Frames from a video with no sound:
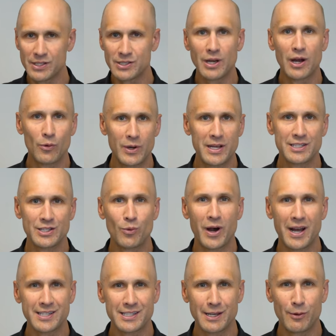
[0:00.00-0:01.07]
was a reason
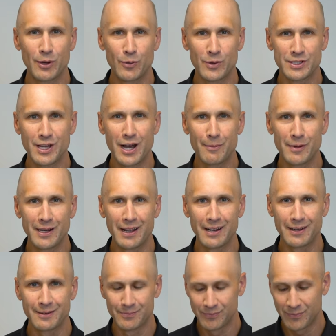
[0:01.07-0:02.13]
why someone was
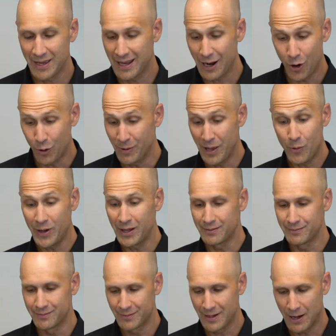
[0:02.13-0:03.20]
nominated. And I hope they
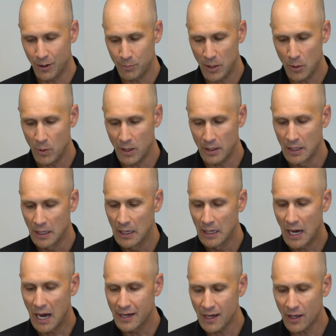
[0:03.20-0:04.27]
win. I hope they win.
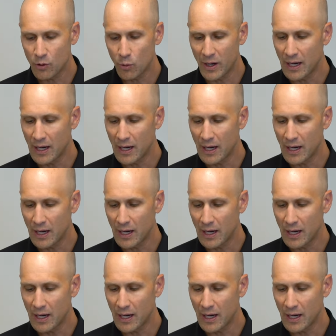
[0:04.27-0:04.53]
Another